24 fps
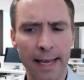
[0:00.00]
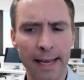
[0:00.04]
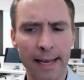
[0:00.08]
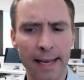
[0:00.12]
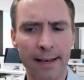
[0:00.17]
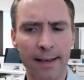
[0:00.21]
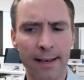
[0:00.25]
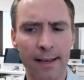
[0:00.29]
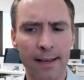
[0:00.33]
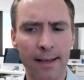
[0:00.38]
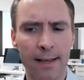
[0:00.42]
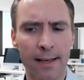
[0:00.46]

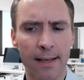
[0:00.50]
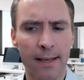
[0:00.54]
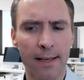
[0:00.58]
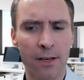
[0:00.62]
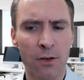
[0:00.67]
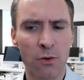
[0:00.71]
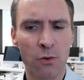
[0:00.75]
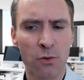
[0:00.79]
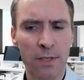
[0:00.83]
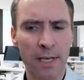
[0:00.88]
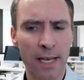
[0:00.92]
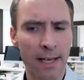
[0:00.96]
And
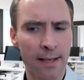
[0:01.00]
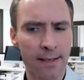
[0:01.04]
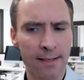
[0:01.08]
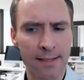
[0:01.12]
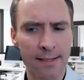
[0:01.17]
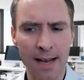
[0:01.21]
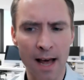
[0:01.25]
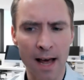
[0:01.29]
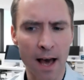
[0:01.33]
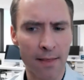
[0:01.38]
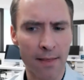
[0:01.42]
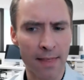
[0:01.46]
you say it's
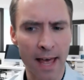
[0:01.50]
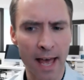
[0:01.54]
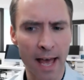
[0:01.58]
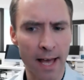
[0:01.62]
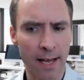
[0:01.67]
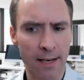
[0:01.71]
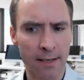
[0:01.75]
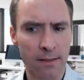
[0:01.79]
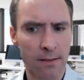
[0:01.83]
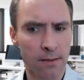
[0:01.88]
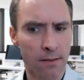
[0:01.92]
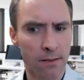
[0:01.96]
not
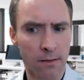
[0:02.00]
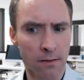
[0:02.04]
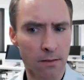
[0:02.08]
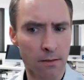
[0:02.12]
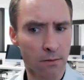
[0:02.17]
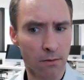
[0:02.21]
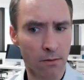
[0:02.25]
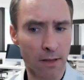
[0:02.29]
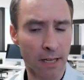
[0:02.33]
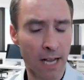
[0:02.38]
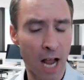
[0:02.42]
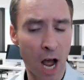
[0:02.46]
that,
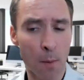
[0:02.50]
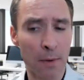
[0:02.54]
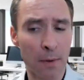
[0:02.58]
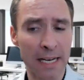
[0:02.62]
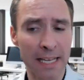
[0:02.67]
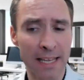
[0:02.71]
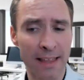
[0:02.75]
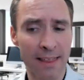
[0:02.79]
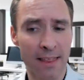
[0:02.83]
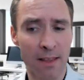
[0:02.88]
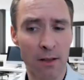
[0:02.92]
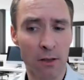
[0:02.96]
like how
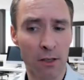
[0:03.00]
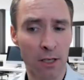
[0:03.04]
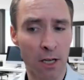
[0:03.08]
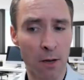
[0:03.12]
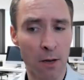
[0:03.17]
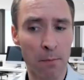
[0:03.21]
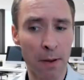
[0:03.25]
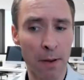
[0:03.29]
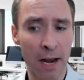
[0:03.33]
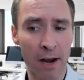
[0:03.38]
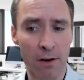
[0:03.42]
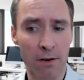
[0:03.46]
many uh,
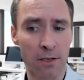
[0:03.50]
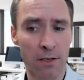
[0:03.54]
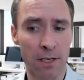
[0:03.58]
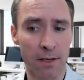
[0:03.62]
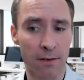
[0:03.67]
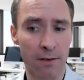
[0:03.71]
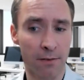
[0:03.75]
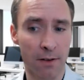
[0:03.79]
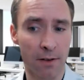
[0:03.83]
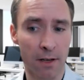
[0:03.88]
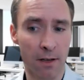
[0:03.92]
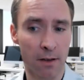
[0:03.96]

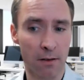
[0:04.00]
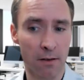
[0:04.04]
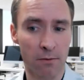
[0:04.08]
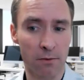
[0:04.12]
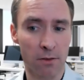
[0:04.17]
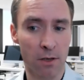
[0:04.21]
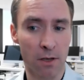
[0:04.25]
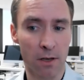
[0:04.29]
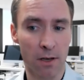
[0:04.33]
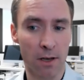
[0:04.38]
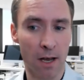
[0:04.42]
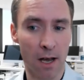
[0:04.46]
comparative, uh,
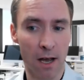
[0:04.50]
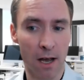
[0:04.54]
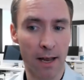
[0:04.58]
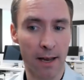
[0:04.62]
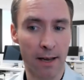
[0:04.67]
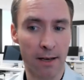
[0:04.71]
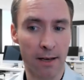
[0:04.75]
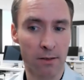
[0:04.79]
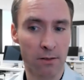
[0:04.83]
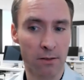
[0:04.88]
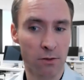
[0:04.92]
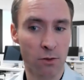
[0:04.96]

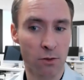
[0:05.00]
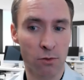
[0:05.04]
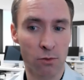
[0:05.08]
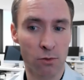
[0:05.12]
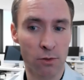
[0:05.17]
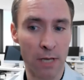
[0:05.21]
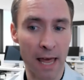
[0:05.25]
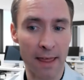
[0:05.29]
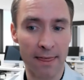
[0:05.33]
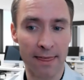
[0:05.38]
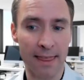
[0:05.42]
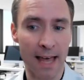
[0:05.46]

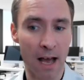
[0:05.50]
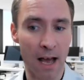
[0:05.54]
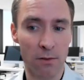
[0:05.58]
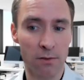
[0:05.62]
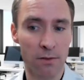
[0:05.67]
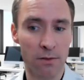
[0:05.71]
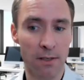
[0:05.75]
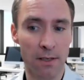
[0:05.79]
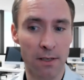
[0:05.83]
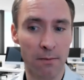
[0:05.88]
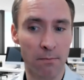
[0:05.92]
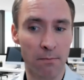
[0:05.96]
ten
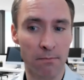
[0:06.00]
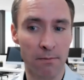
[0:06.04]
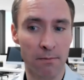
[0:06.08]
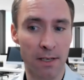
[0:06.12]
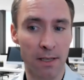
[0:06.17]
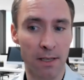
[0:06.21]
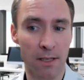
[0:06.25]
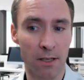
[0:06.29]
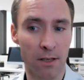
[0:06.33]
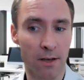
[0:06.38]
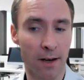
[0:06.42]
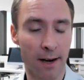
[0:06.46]
thousand in,
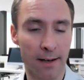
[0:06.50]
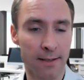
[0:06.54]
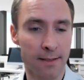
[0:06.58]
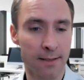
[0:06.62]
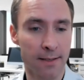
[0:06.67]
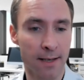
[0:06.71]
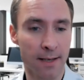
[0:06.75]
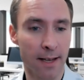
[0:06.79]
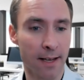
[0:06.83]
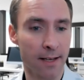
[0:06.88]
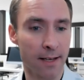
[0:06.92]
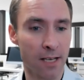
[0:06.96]
in the United
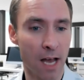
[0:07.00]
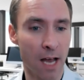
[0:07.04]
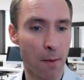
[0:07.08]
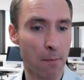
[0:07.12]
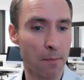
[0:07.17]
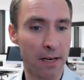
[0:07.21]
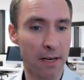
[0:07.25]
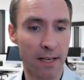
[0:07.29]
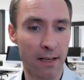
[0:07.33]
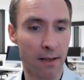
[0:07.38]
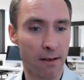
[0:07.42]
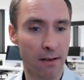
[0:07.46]
States? How
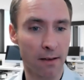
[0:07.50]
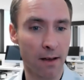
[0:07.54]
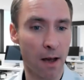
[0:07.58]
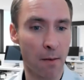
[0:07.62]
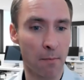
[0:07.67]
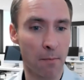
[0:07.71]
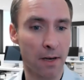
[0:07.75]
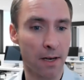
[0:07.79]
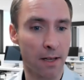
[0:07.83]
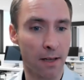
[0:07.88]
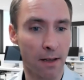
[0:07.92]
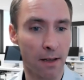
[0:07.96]
many
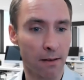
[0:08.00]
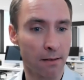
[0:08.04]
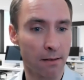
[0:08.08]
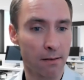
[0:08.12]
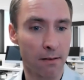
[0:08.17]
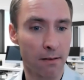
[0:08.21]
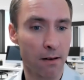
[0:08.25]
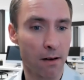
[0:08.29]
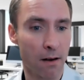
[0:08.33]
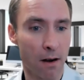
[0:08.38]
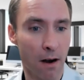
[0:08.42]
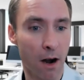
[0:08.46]
how many
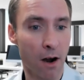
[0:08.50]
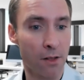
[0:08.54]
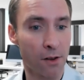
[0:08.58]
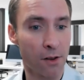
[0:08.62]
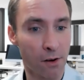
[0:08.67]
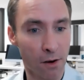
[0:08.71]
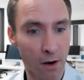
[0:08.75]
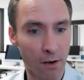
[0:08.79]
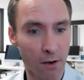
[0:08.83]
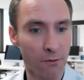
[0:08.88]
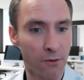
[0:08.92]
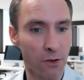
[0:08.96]
are
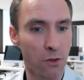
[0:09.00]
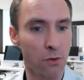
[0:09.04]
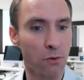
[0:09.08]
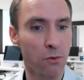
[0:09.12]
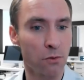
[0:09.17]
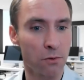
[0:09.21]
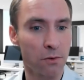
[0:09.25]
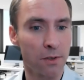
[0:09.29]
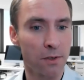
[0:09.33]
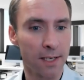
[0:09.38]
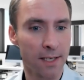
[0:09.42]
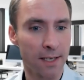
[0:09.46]
there of
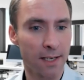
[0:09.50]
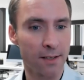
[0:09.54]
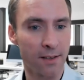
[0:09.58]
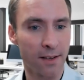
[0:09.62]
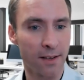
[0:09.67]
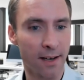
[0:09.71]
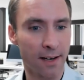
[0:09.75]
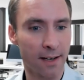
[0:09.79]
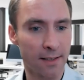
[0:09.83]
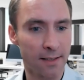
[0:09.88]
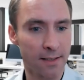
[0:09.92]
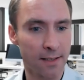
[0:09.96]
you in
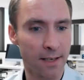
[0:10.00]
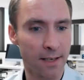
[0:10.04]
the United